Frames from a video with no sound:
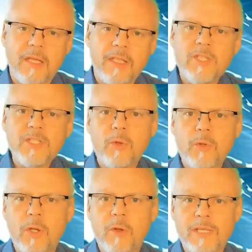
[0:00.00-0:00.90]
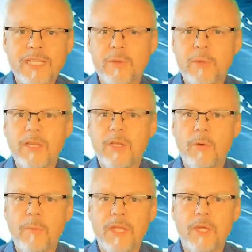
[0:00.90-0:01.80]
Tension is also increasing between the
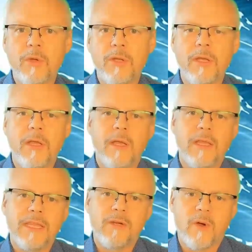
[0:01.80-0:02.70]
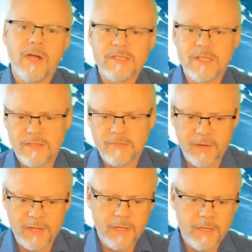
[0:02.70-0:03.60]
European Union and the United States of
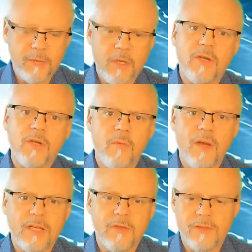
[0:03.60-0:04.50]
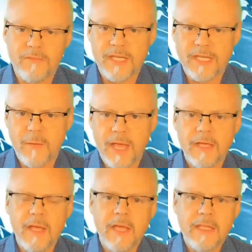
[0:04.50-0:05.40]
America on issues ranging from its visa
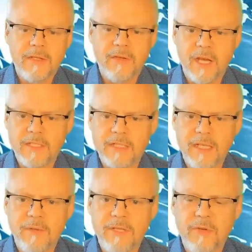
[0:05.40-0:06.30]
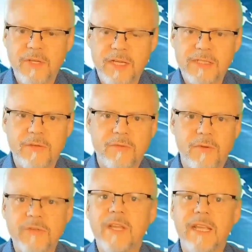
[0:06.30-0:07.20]
ban to the United States' pressure on the International
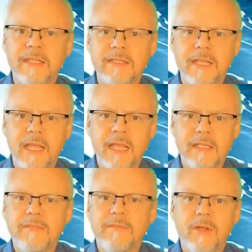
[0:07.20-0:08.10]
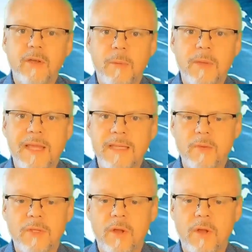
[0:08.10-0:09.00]
Court of Justice. This is further complicated
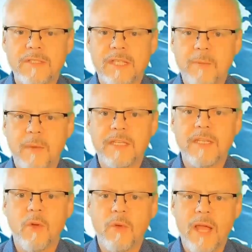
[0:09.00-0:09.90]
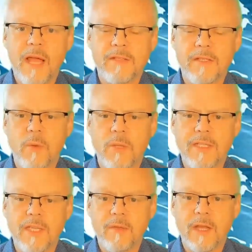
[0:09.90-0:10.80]
with the United States placing a
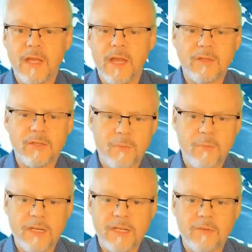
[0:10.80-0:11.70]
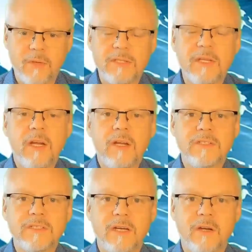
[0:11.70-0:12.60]
2027 deadline on European countries
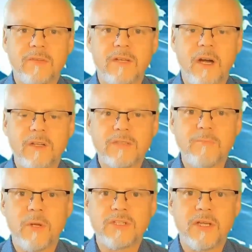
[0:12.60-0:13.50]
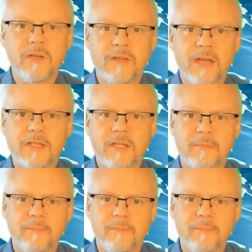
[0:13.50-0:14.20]
to take over the largest budget share for NATO.